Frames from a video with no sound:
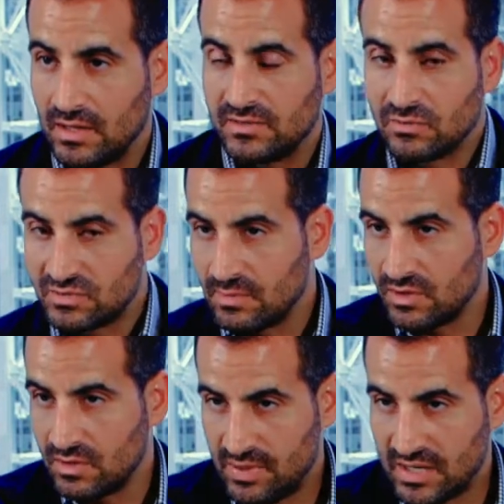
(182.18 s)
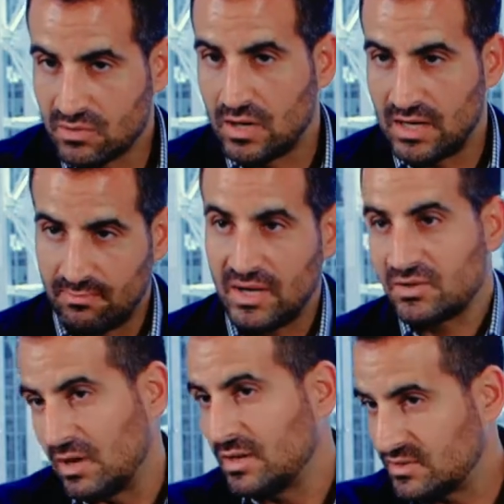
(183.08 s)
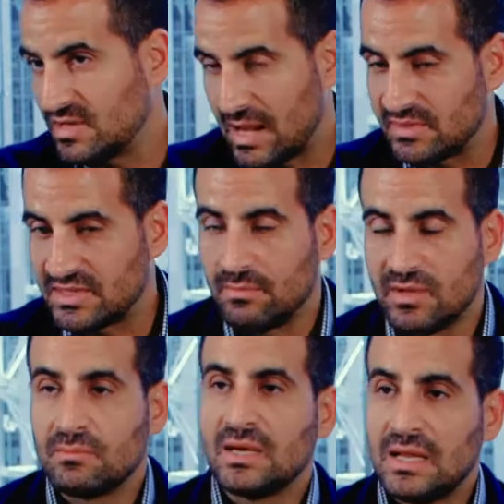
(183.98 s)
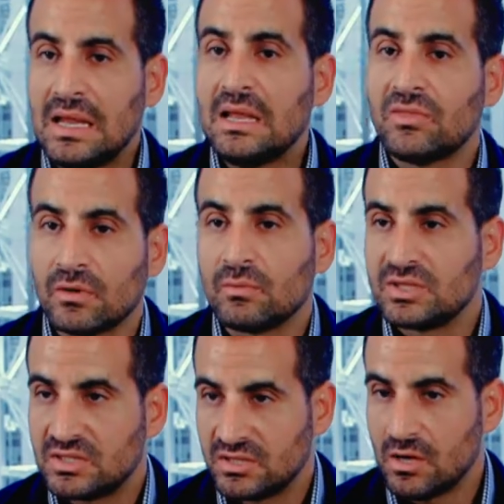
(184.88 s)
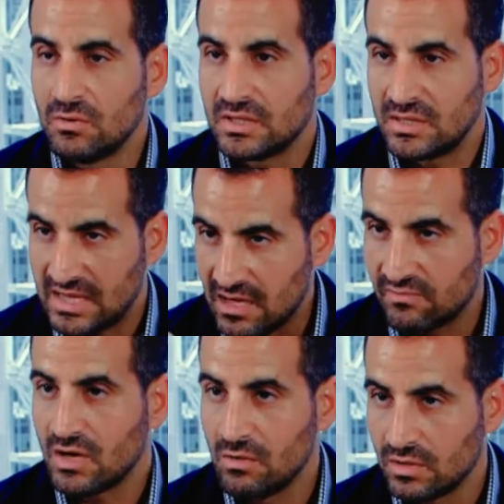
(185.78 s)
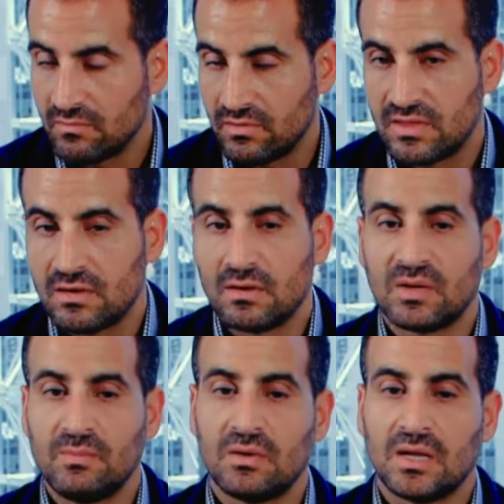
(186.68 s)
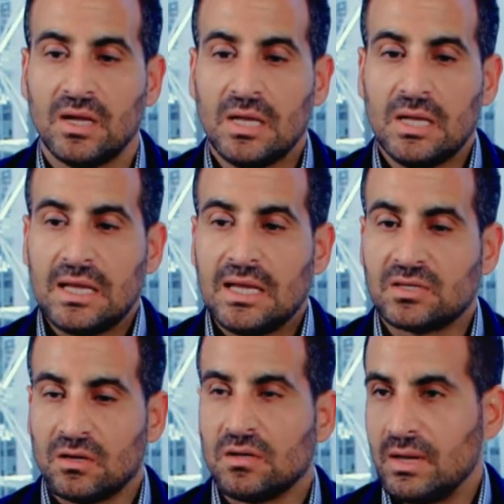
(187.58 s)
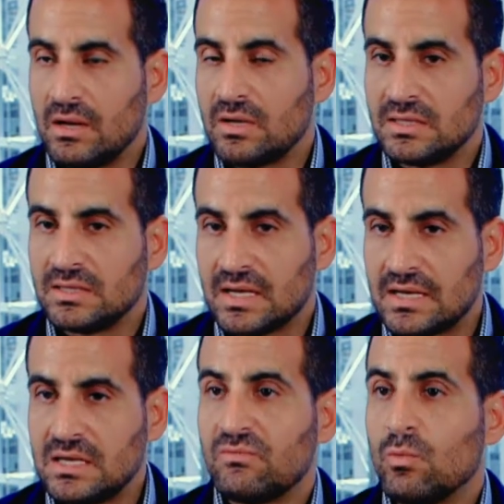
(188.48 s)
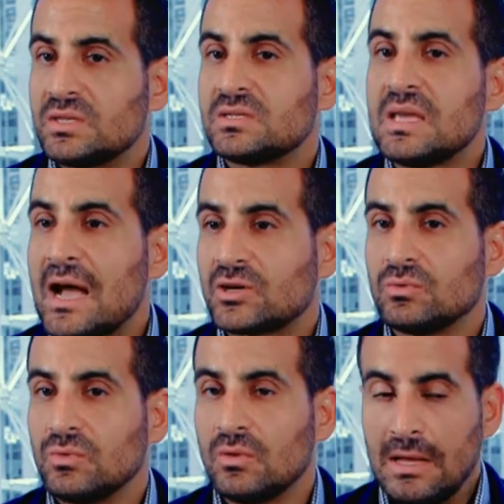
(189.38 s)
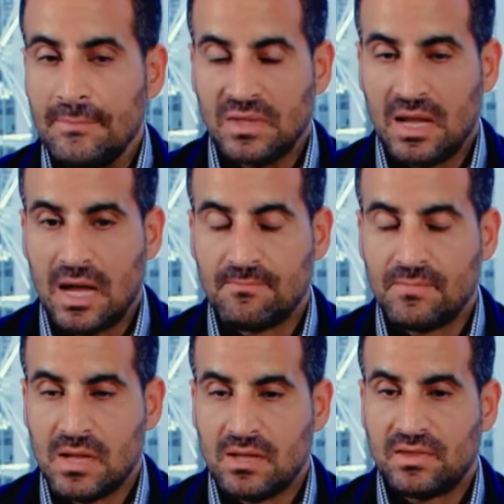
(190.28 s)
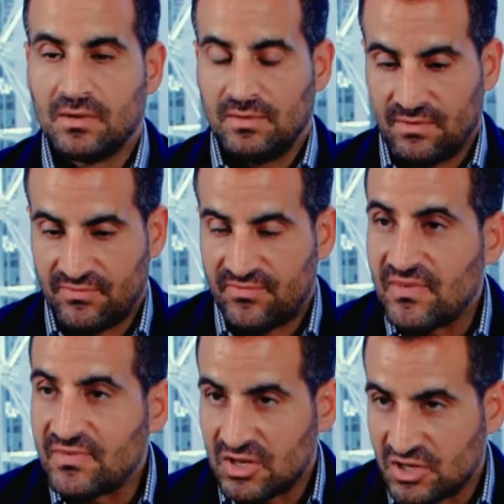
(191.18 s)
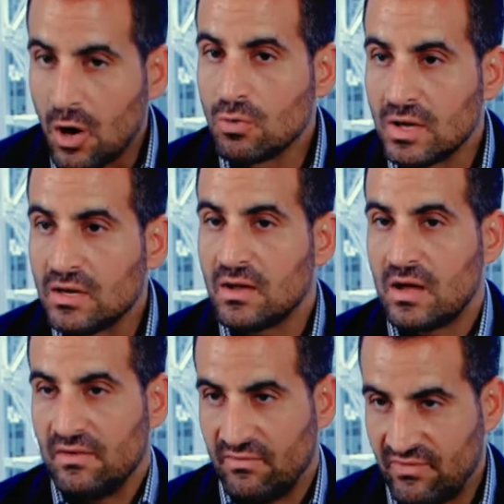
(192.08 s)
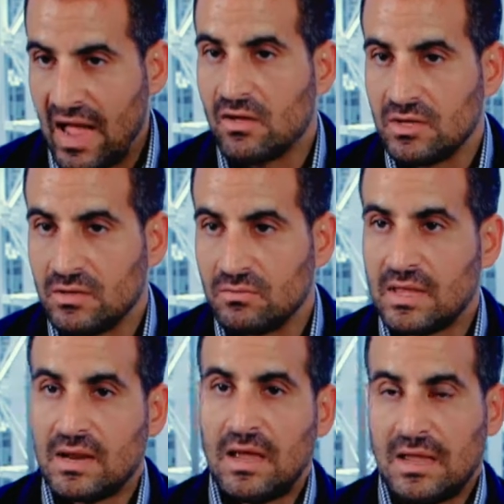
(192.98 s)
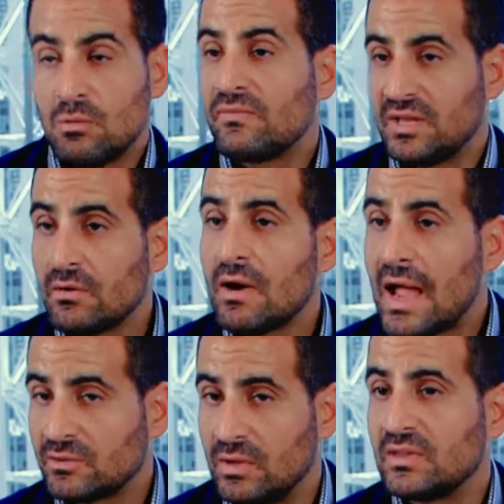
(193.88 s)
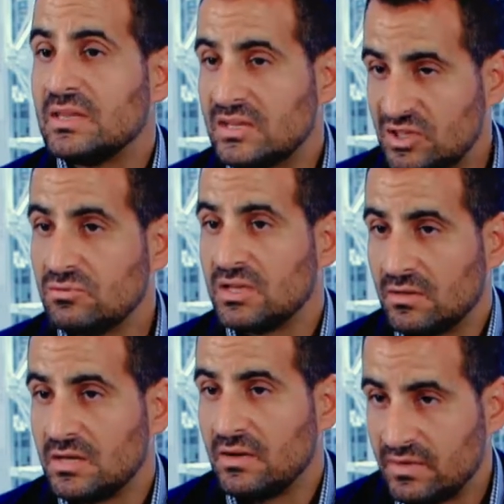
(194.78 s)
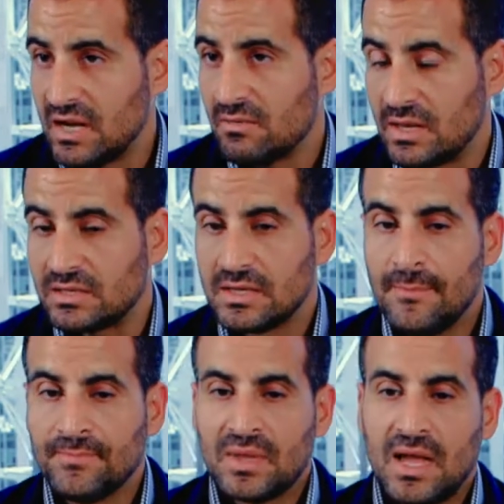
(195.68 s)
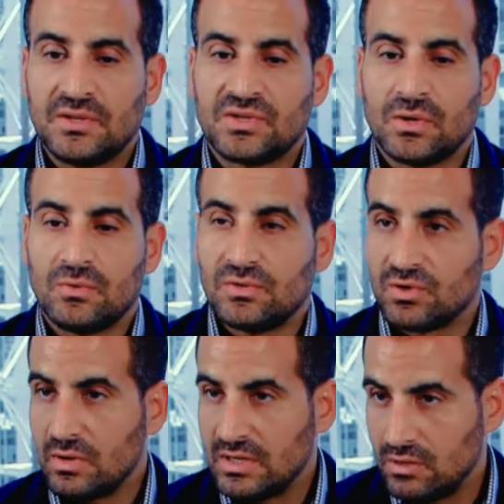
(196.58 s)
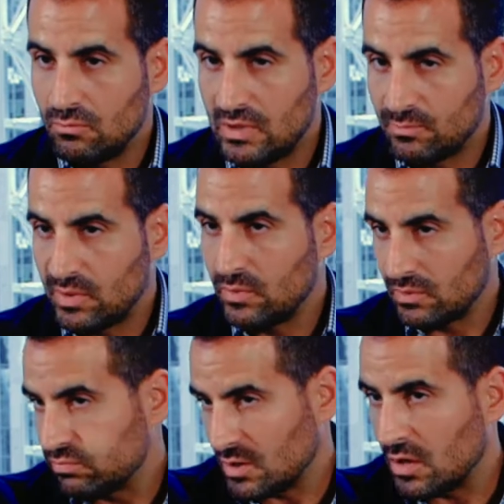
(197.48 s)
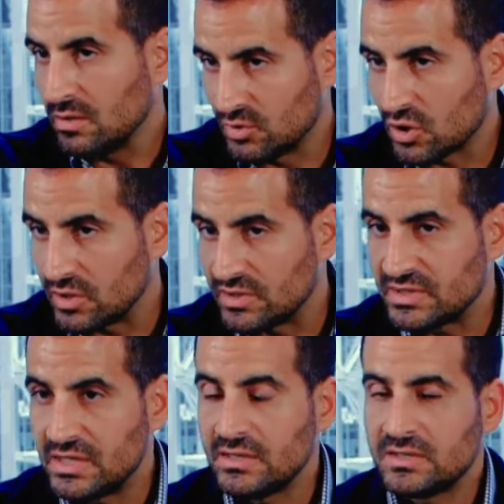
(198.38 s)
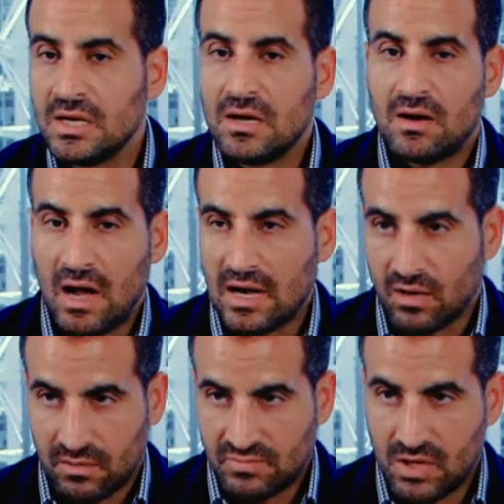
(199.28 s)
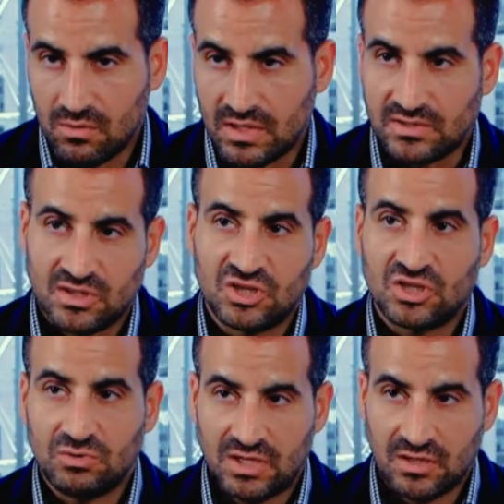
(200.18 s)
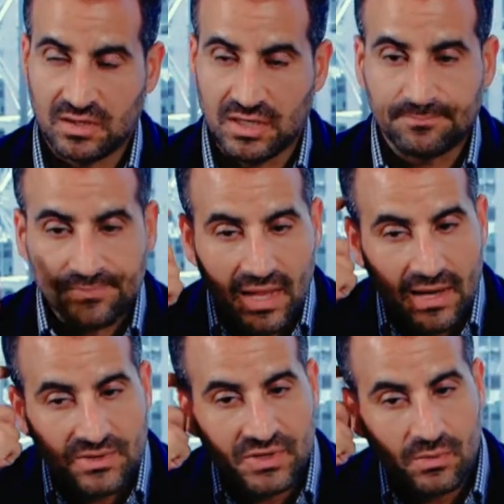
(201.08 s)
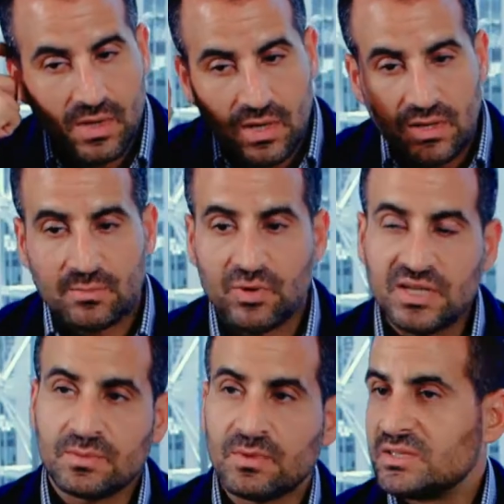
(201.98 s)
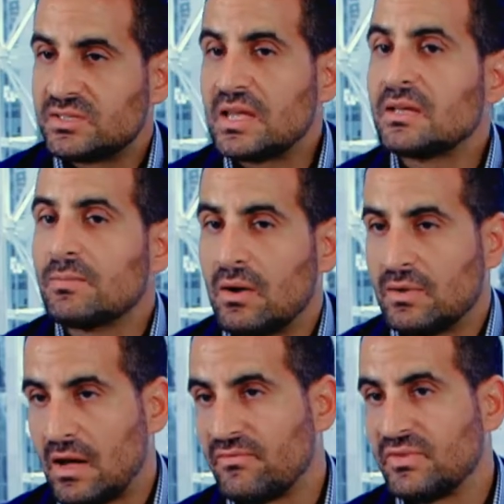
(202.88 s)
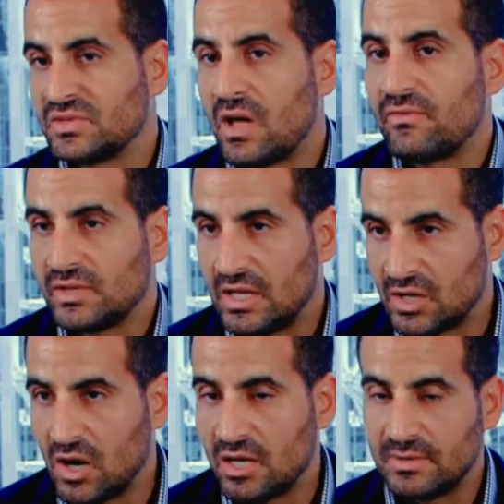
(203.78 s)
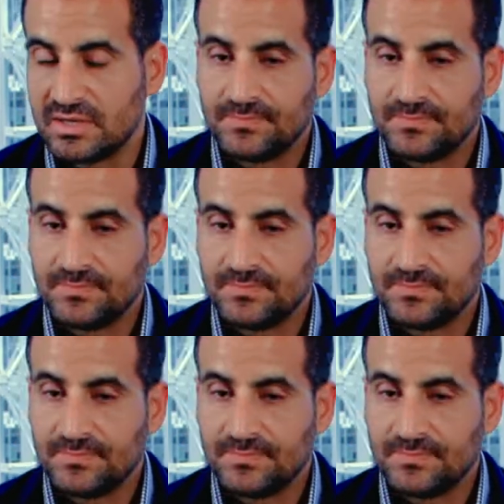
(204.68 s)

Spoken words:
is, so similar to Bitcoin and Bitcoin, is named the same thing, but Ether, which is the token, the native token of the Ethereum community, is all about, is this idea of what's the actual, the token, the value that you have to interact with in this utility of a database. And so people call them currencies. I call them tokens. It's a utility. And so the principle is, think about now philosophically economies.